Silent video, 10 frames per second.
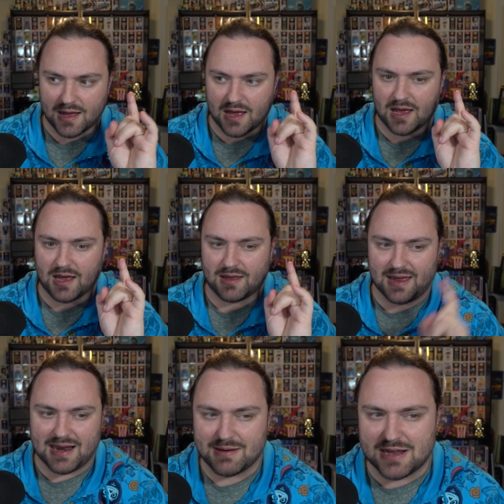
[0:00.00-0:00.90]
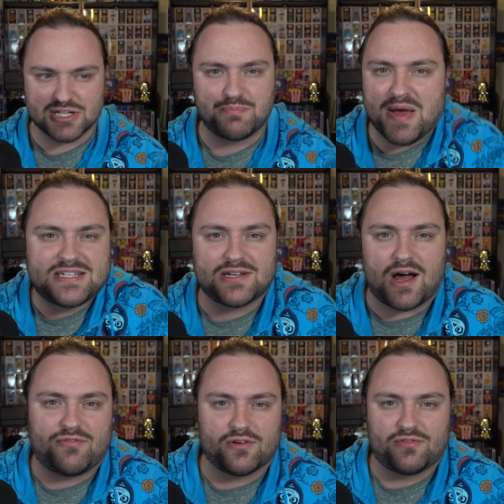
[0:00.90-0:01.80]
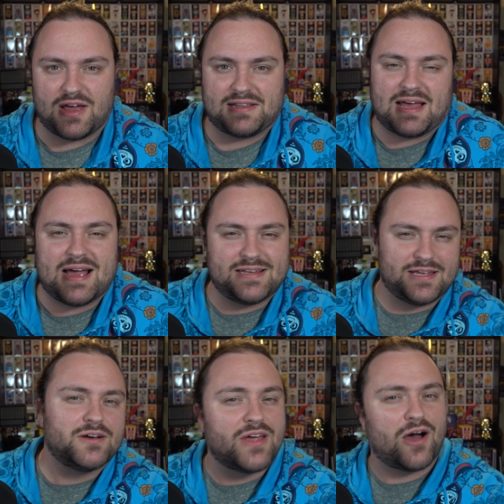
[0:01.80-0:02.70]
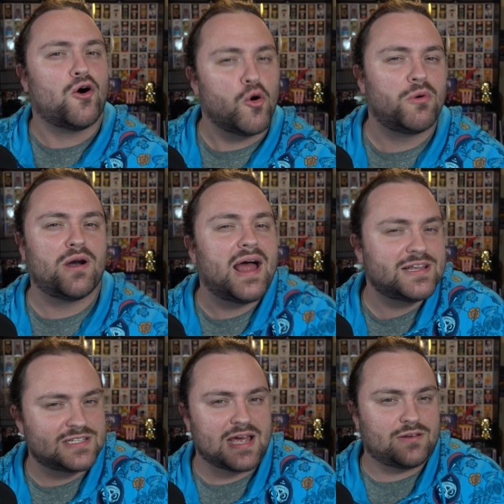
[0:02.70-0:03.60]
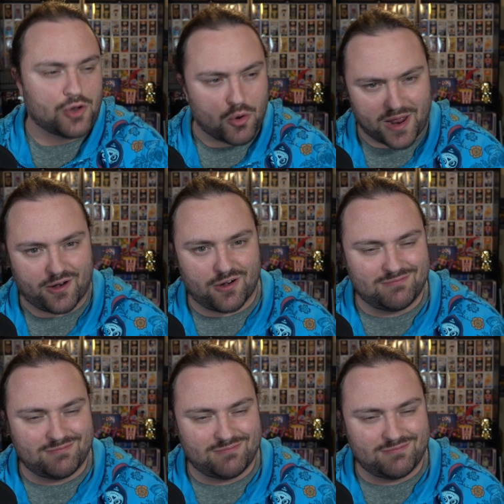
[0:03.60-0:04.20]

Uh, and I, I just base it off of like the idea that Homer has like no hair.